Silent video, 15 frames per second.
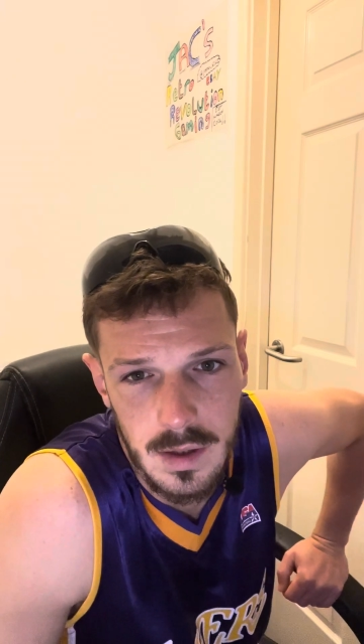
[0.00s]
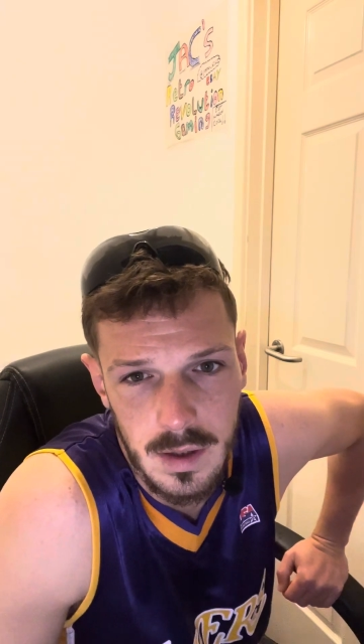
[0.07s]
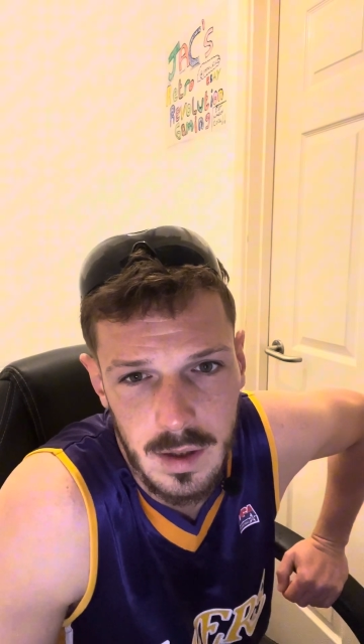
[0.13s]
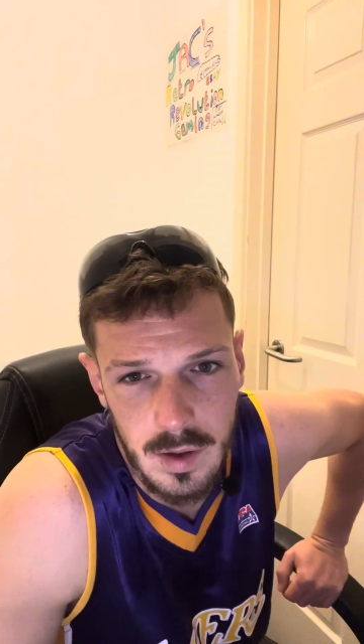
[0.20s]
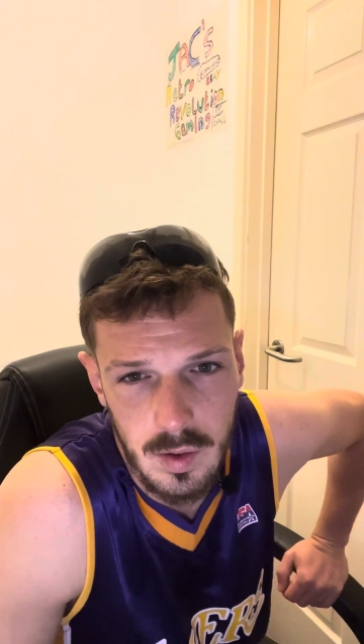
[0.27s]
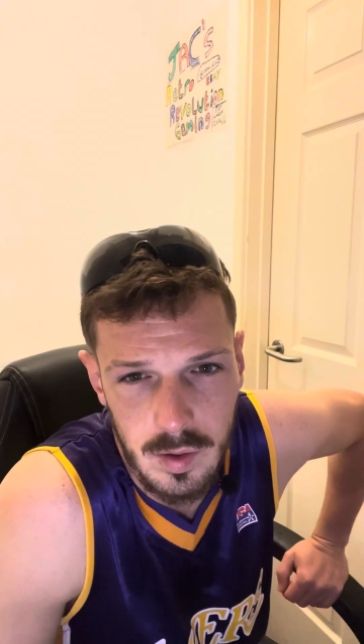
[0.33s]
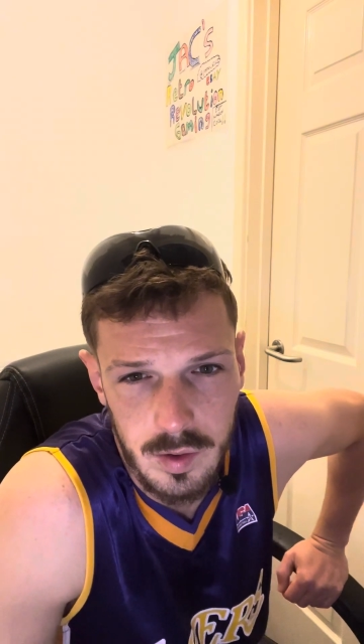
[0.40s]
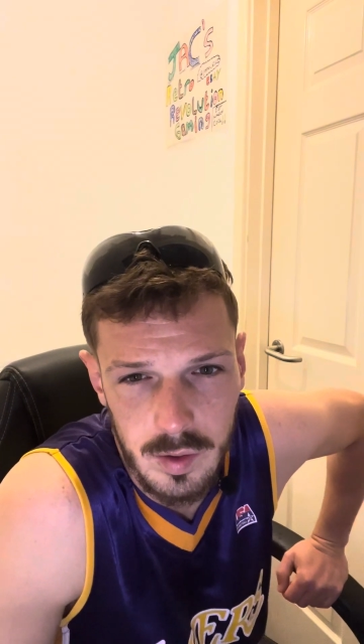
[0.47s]

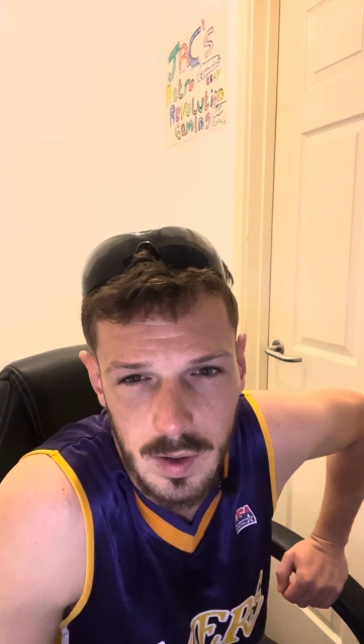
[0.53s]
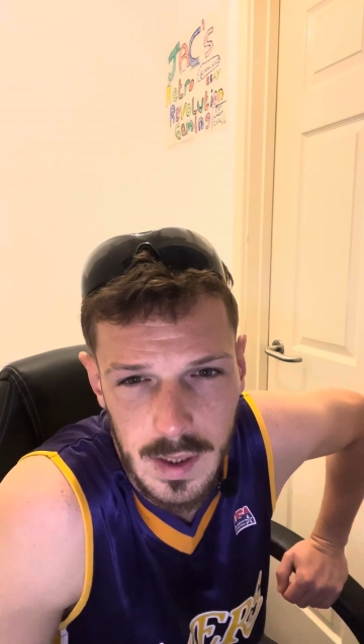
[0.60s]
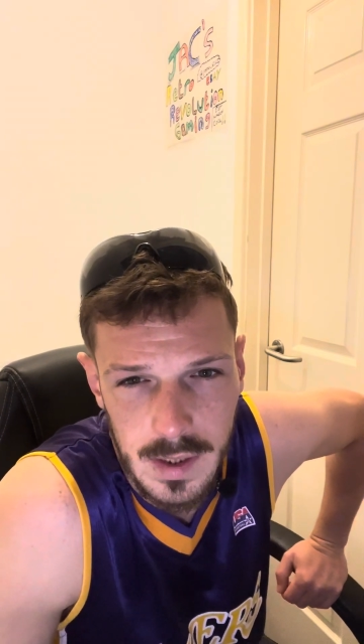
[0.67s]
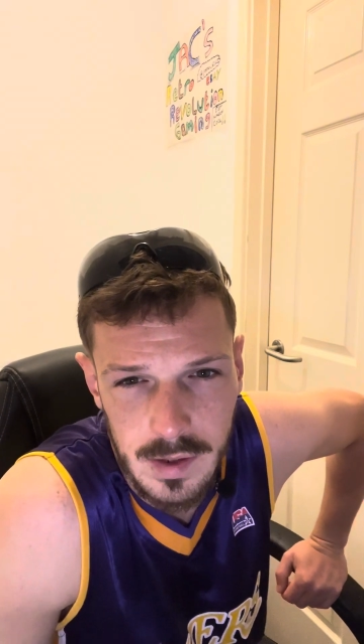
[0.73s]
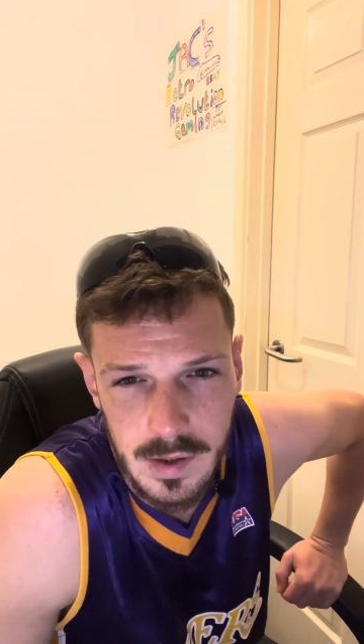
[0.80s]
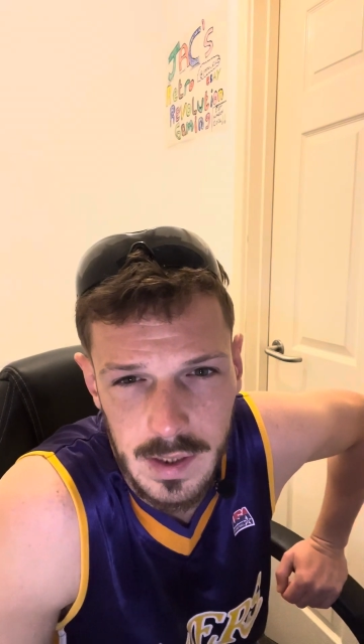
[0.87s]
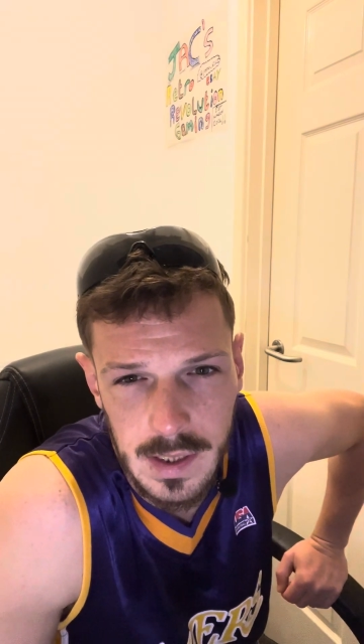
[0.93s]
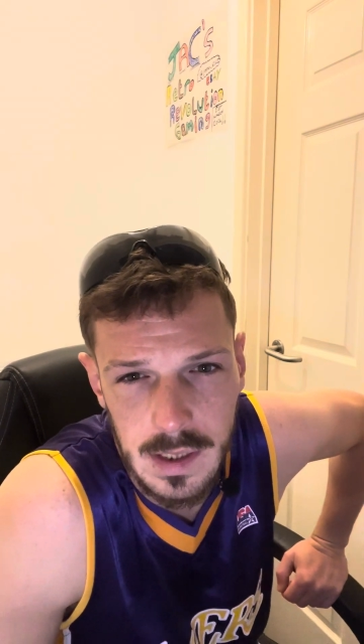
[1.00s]
and also any
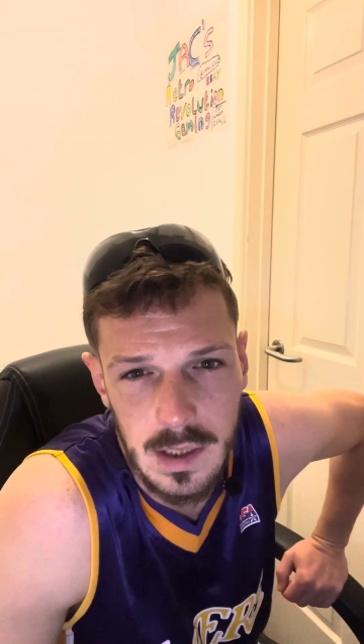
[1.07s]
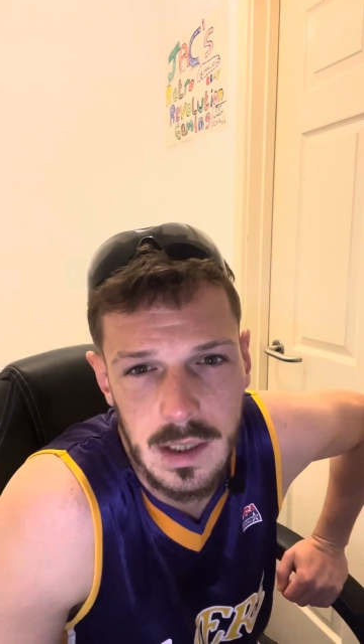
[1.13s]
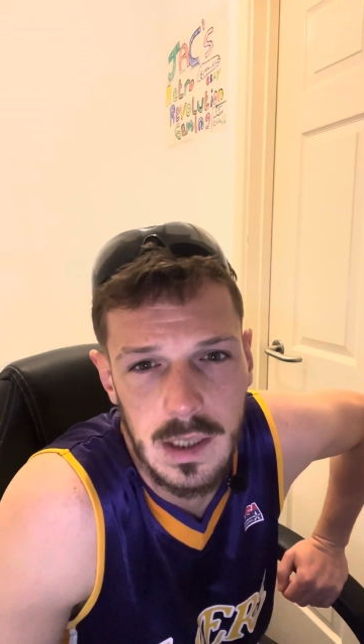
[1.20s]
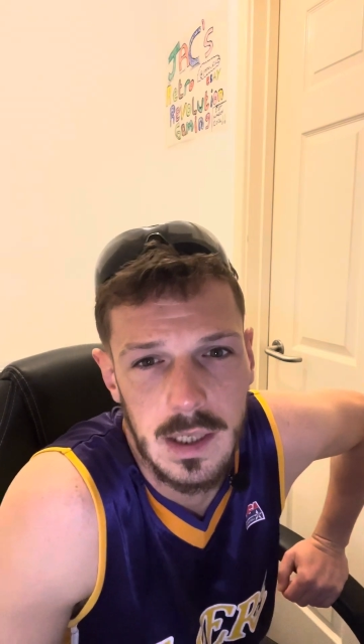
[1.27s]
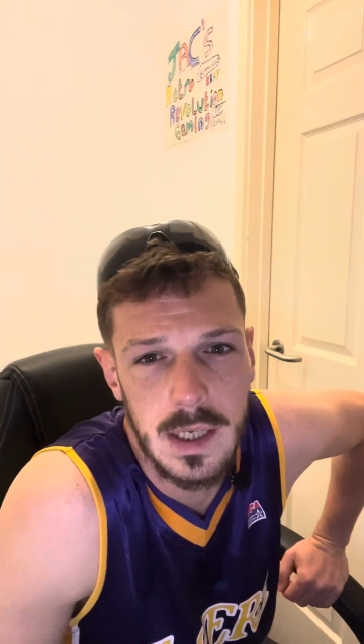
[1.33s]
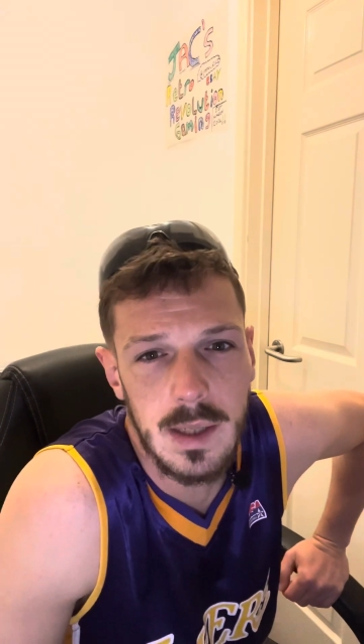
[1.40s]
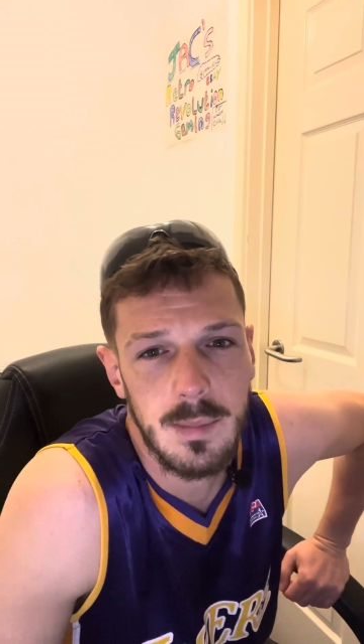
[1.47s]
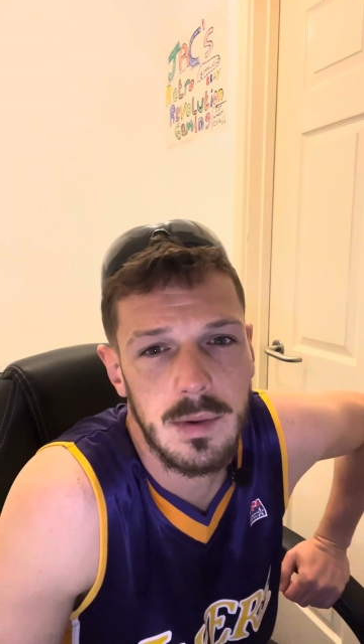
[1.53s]
sticky little
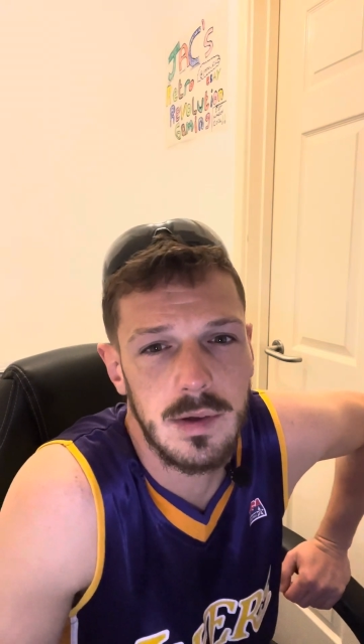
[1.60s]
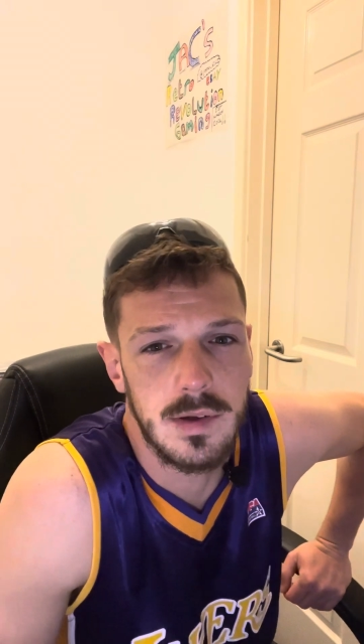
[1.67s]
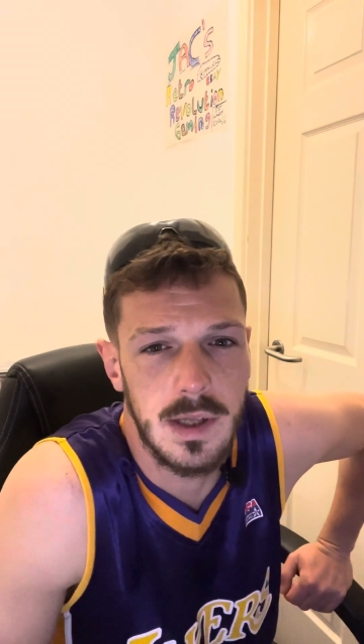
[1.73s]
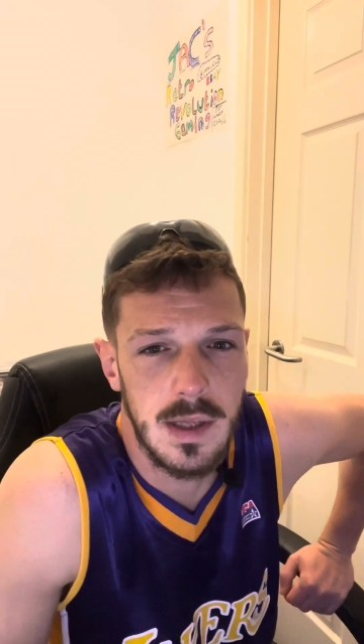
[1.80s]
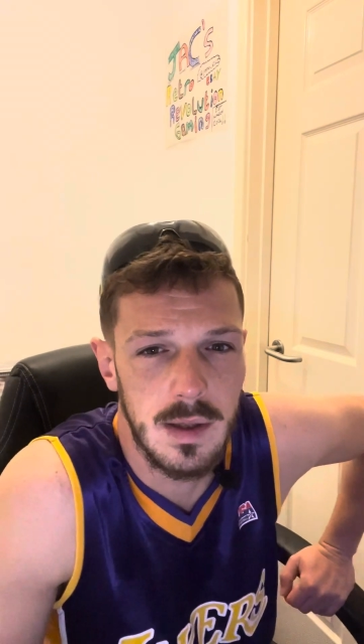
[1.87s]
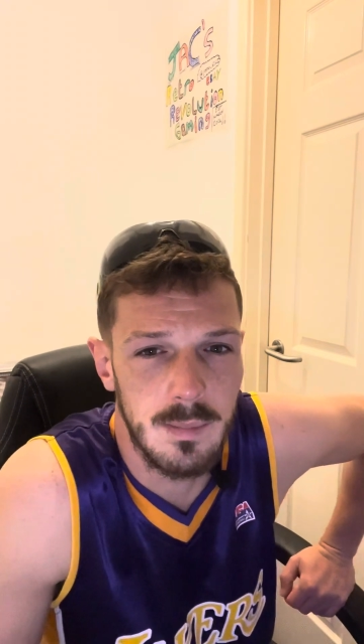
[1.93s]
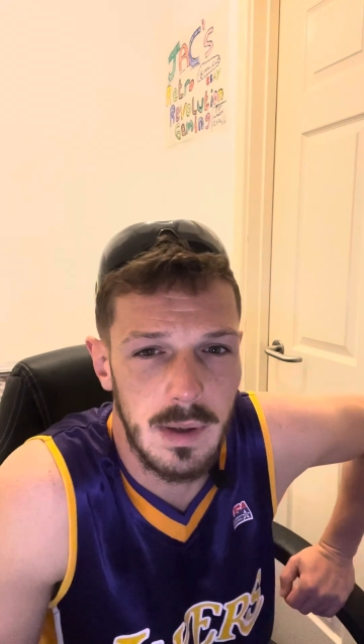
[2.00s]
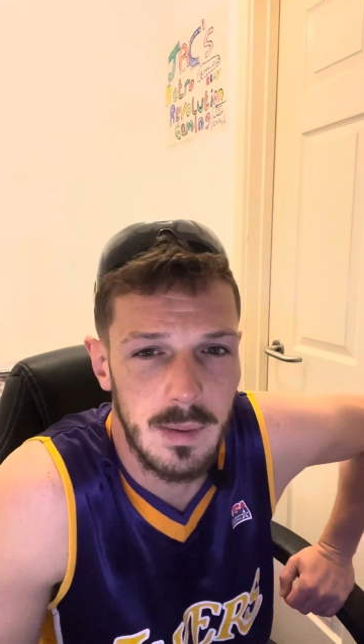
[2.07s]
labels that
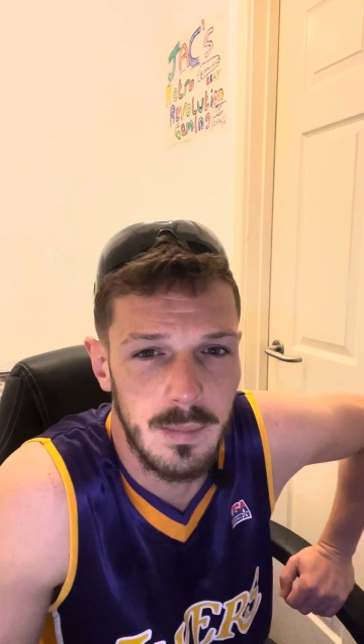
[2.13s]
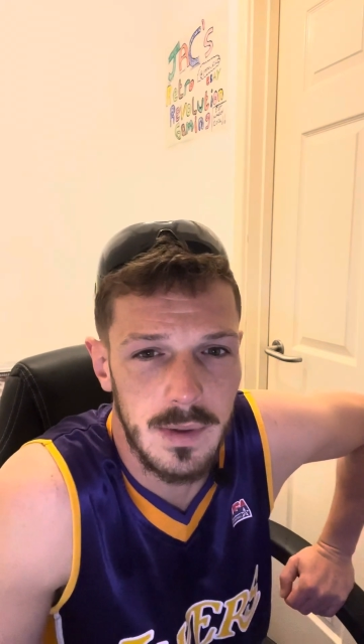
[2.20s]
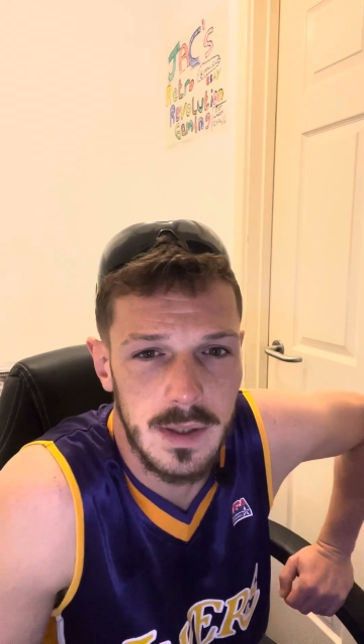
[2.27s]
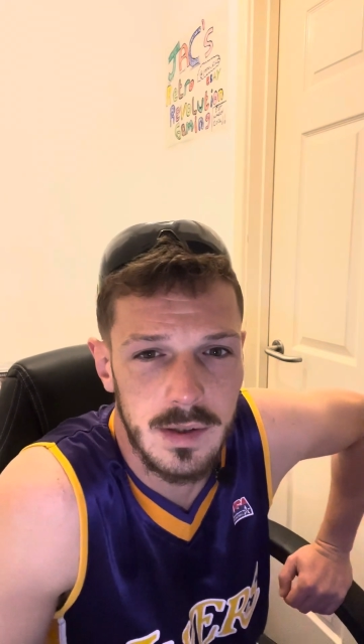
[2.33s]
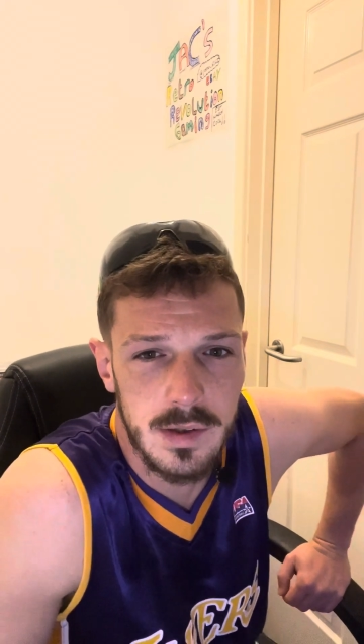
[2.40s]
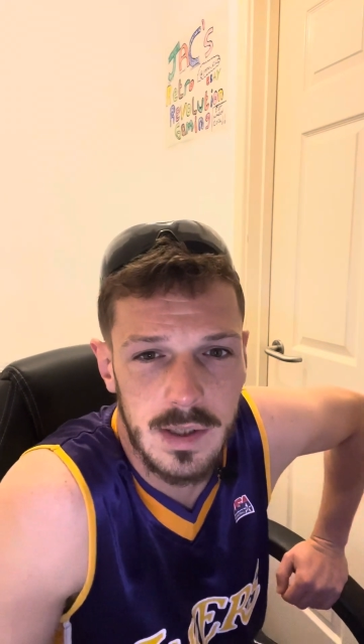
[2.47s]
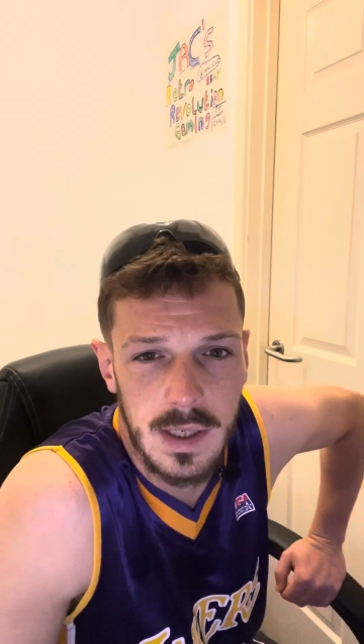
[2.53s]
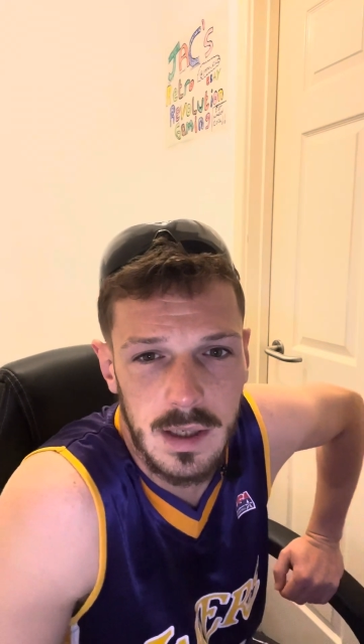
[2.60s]
there might be
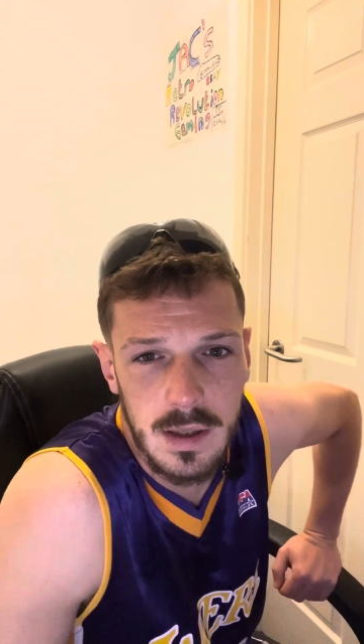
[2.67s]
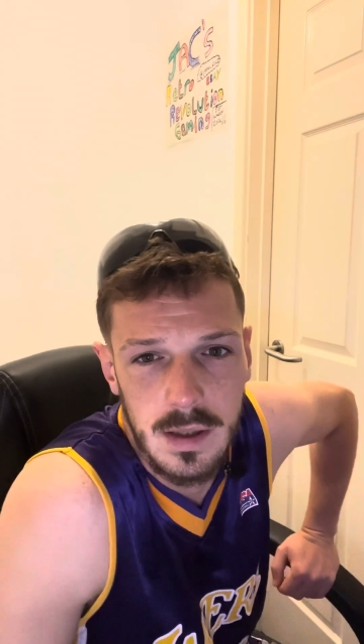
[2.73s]
sat